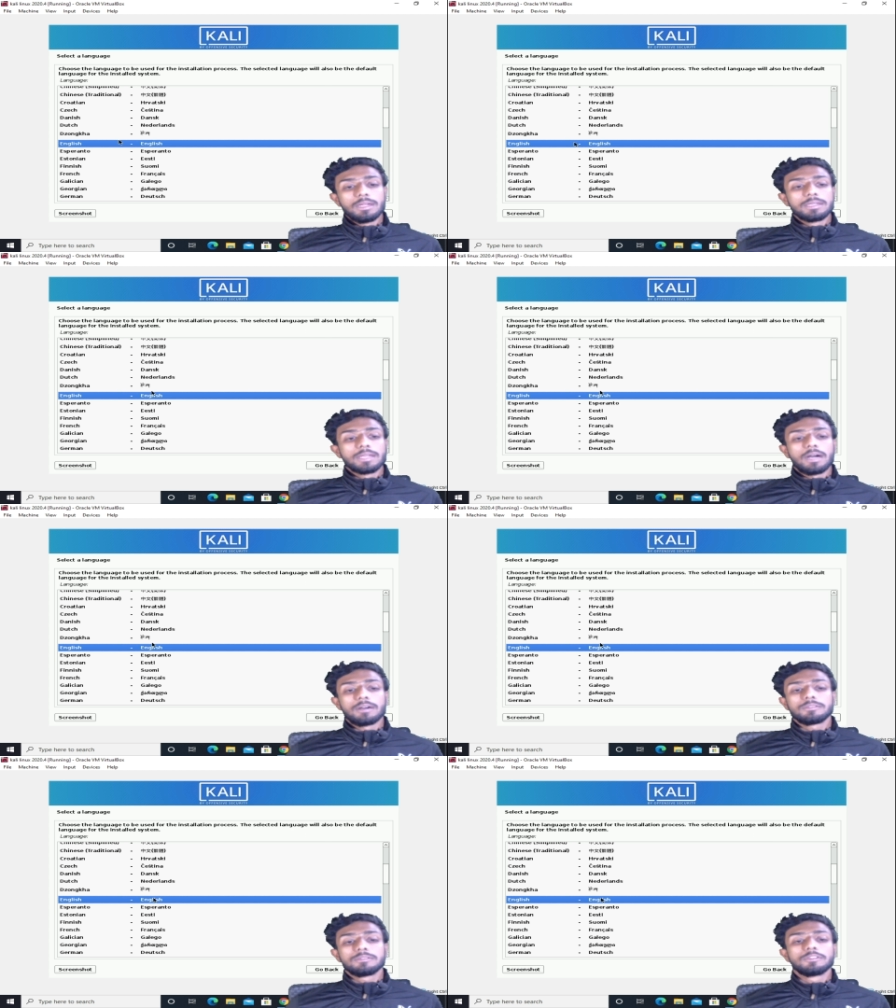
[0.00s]

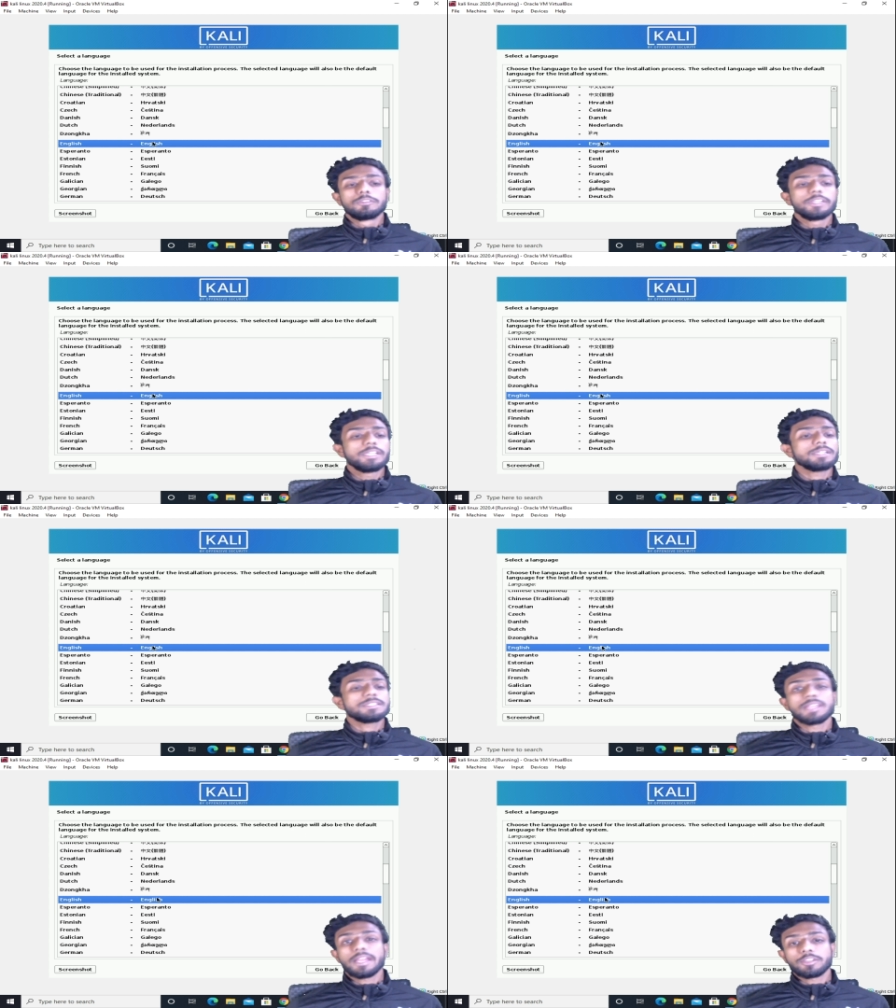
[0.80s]
now over here
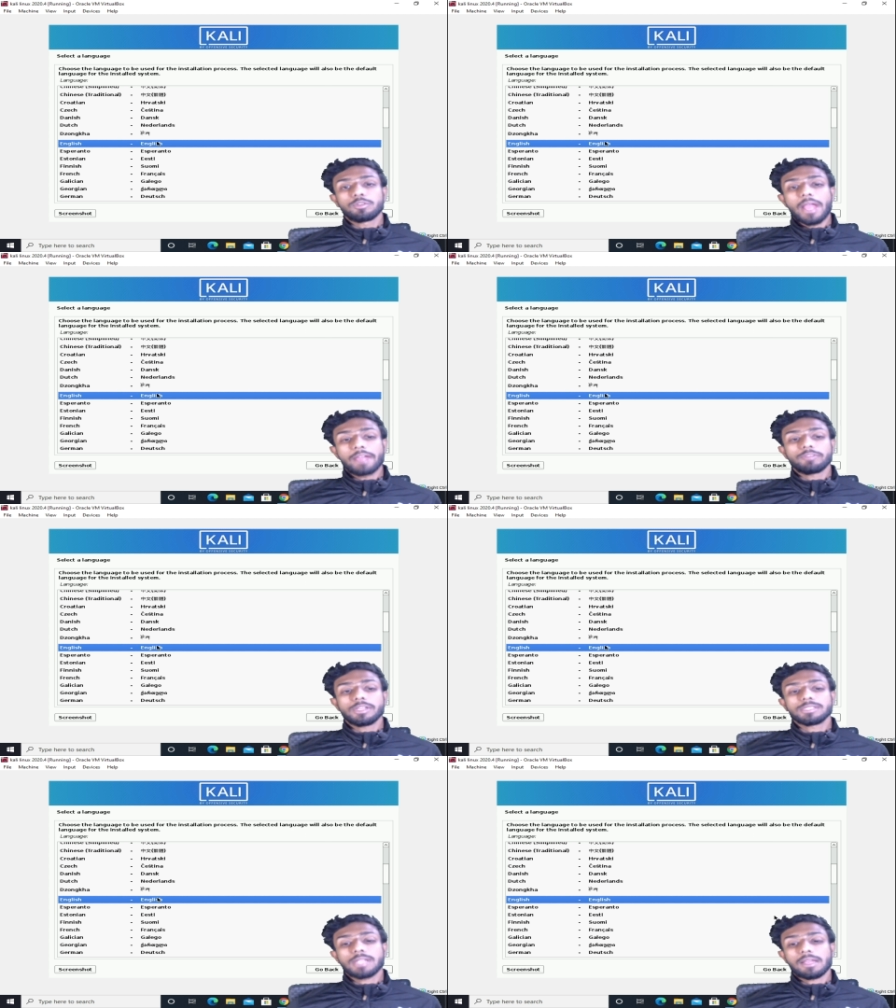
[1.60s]
select your
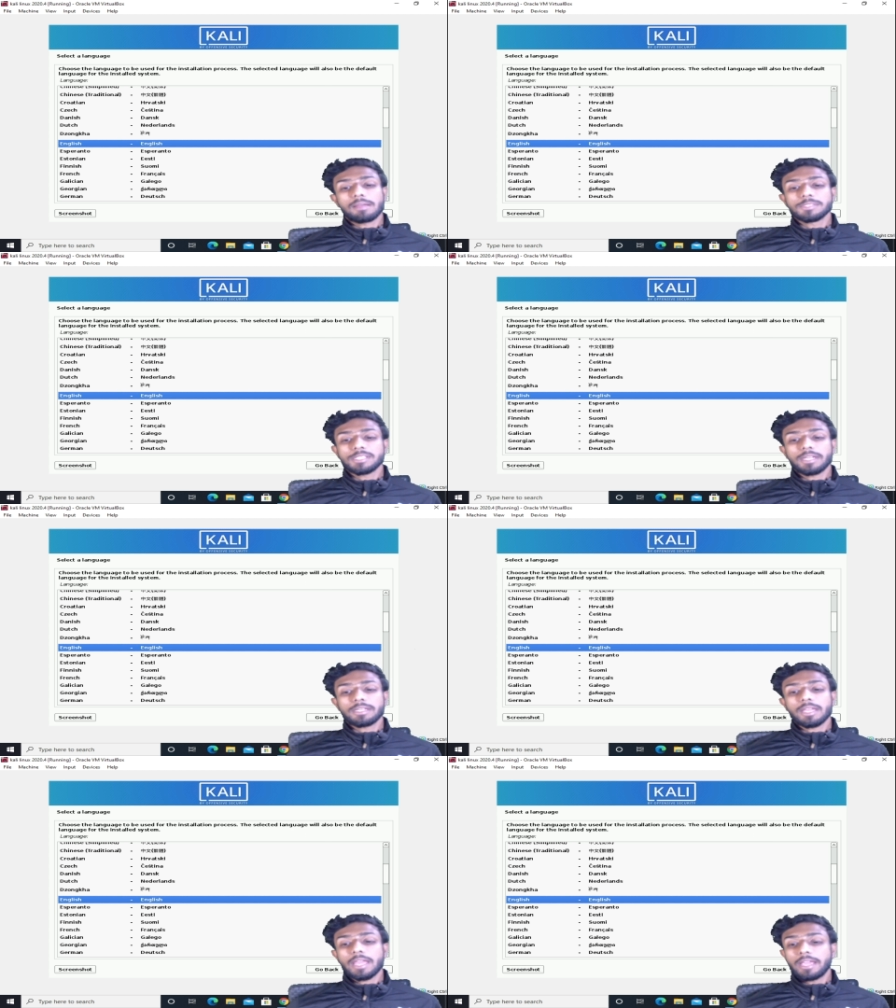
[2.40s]
language like i'm
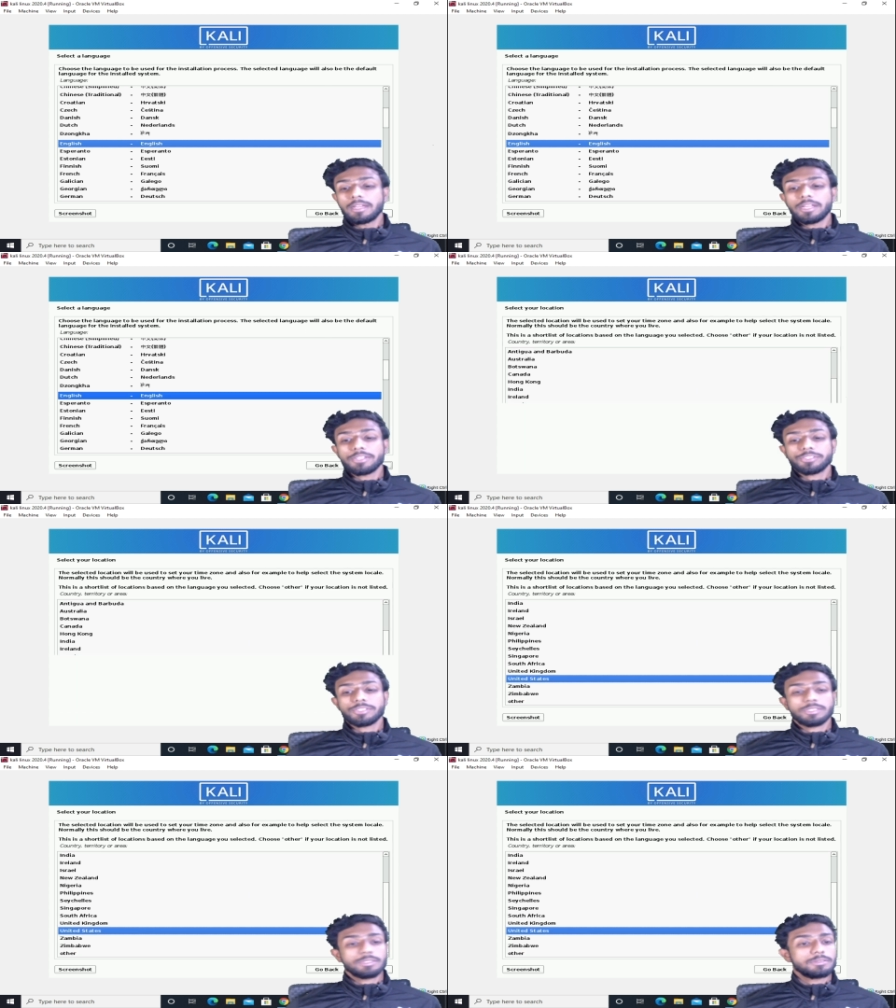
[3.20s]
selecting english